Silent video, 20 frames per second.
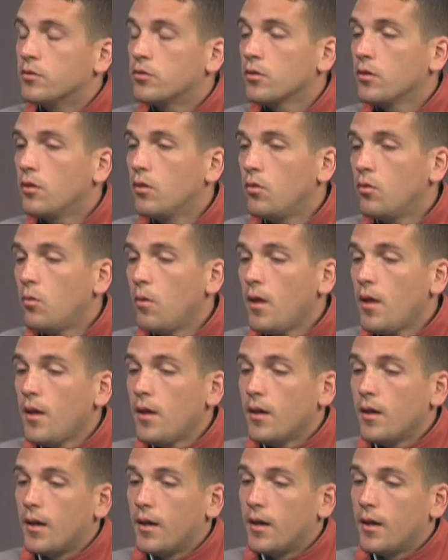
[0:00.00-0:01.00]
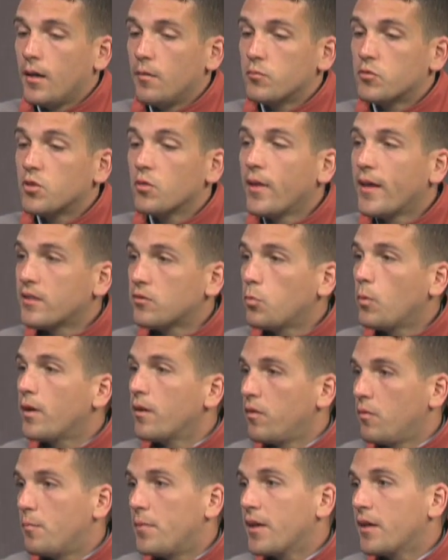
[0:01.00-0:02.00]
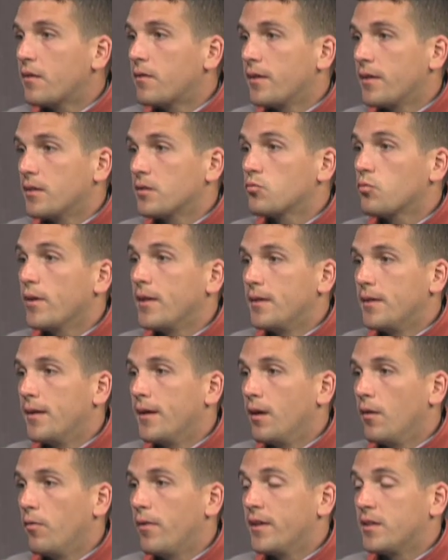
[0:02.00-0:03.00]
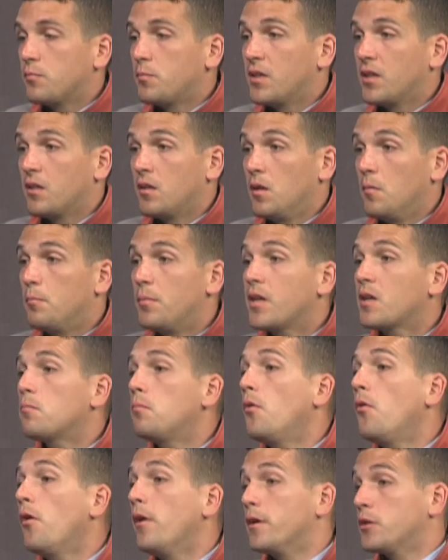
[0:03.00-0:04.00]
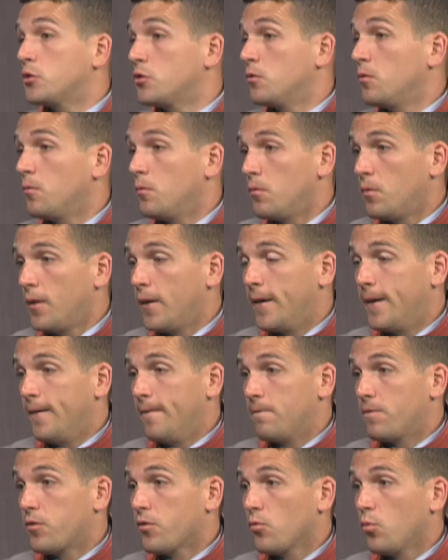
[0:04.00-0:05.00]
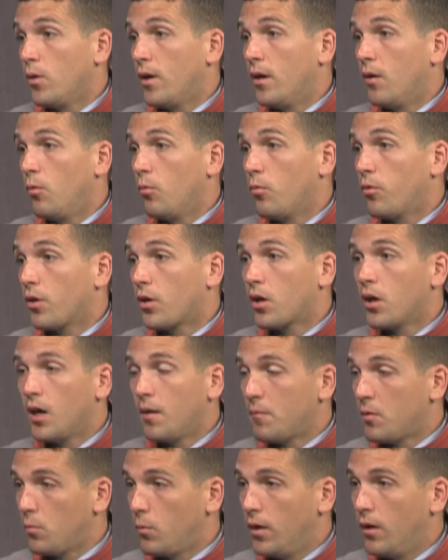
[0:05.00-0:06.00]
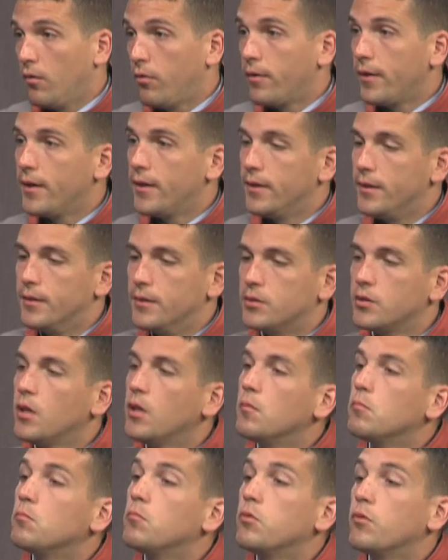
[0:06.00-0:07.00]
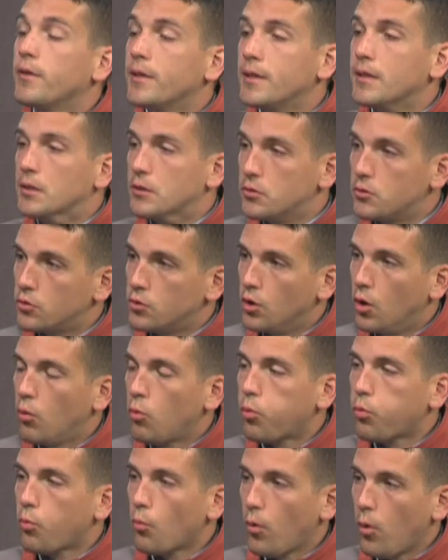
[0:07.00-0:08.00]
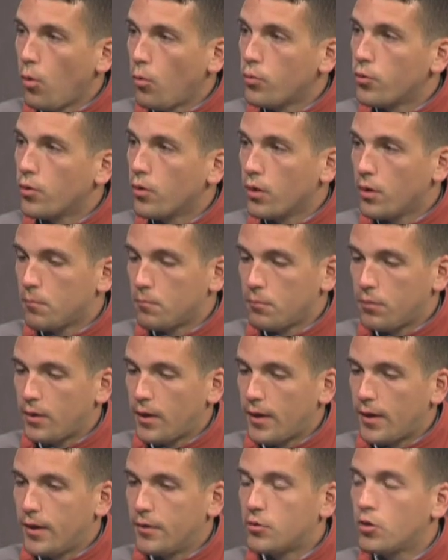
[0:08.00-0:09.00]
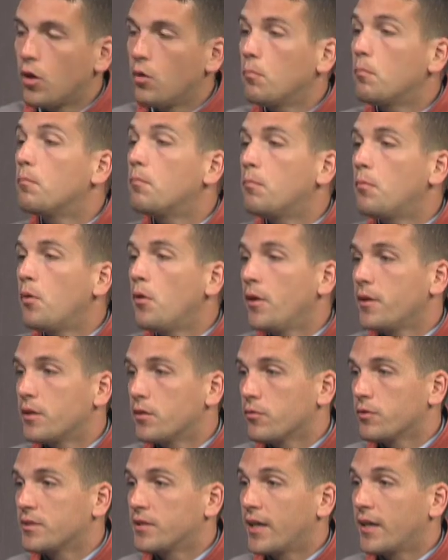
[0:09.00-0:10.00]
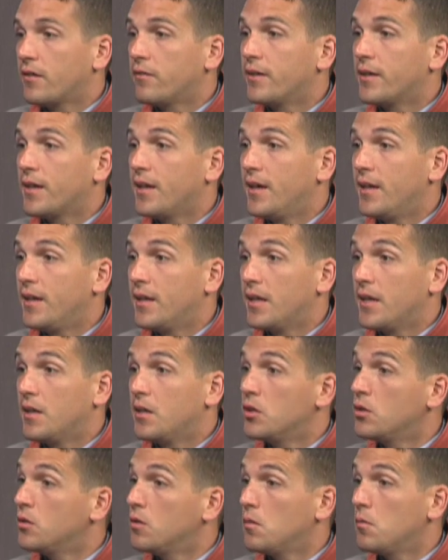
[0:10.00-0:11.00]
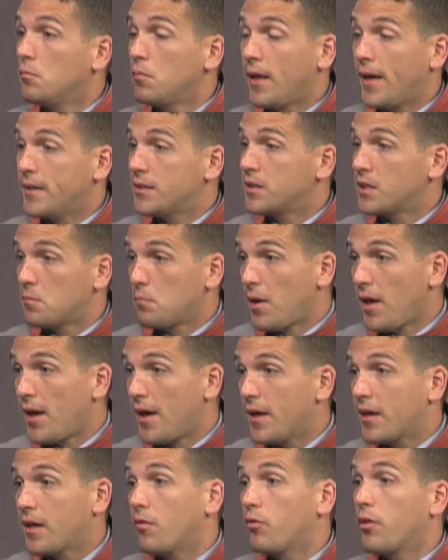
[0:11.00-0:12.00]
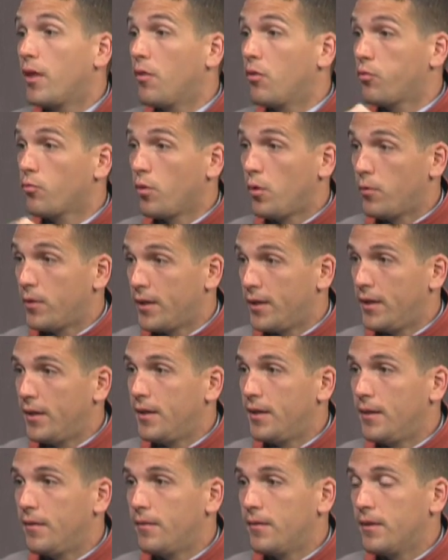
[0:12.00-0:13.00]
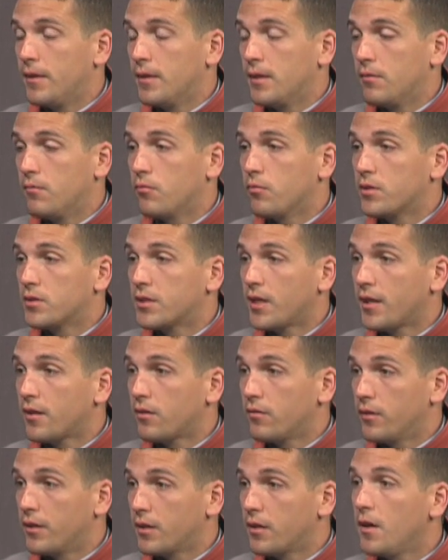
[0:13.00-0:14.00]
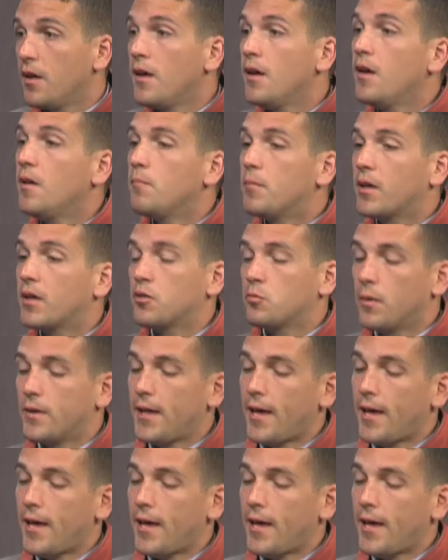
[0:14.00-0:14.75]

So, um, so that's one of the big things right now that's been a big push uh, throughout the Commonwealth is please don't throw your uh, don't put your recycling in a plastic bag and then throw it in the recycling. Because what